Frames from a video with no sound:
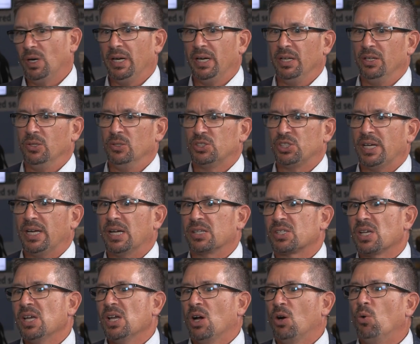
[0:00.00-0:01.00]
right, and Node.js,
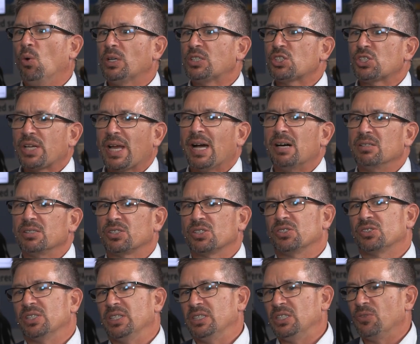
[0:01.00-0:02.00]
what
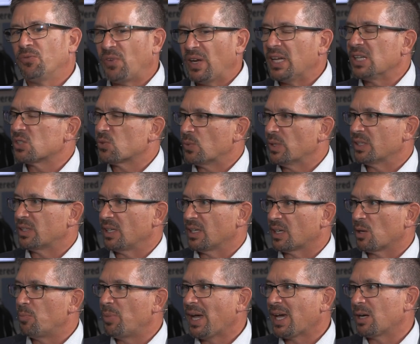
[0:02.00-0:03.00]
challenges did you face with the
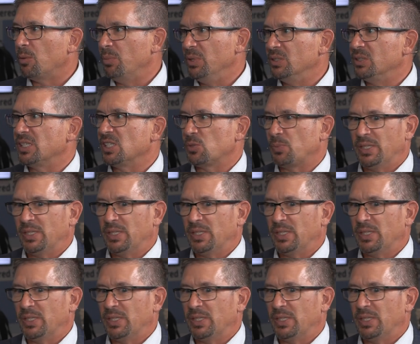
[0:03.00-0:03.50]
compatibilities